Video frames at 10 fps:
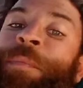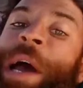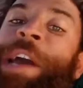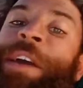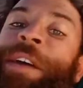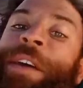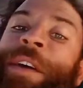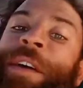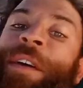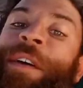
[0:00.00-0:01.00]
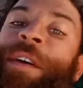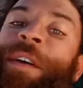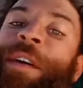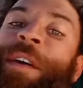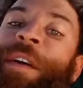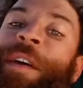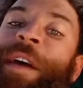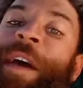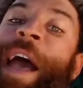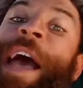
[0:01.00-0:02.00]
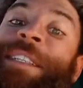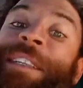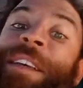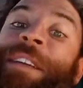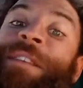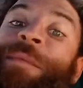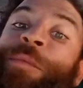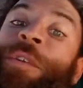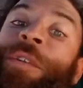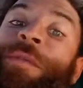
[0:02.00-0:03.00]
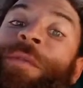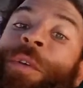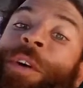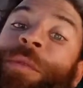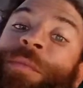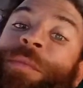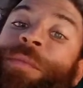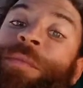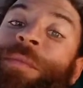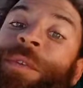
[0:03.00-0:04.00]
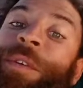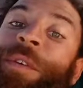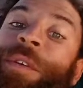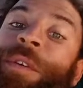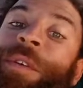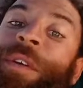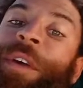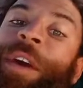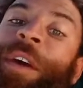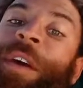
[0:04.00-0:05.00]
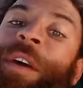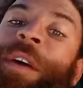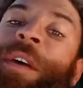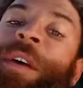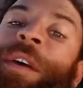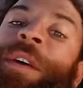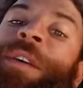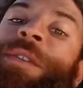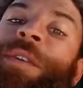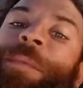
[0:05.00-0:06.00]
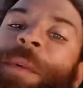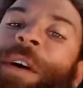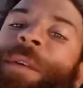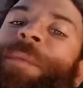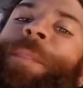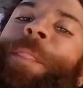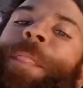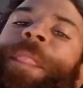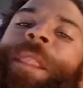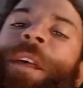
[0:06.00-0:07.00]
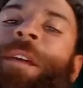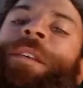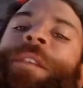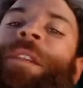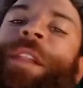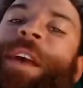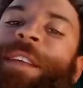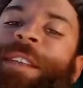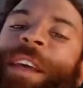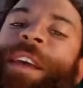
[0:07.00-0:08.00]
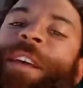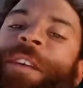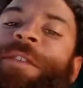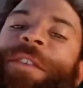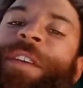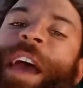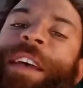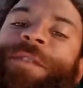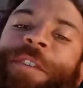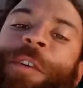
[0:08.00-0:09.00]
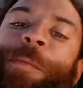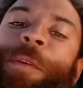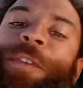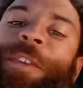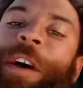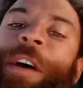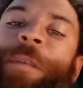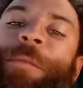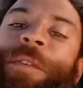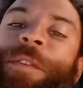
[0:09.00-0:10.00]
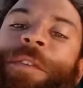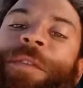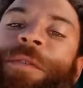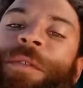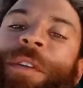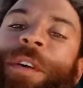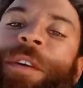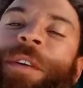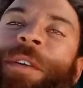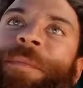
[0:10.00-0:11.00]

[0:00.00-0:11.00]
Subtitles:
by asking someone for help. Okay? So I'm not like saying you need to ask for help all the time, and like,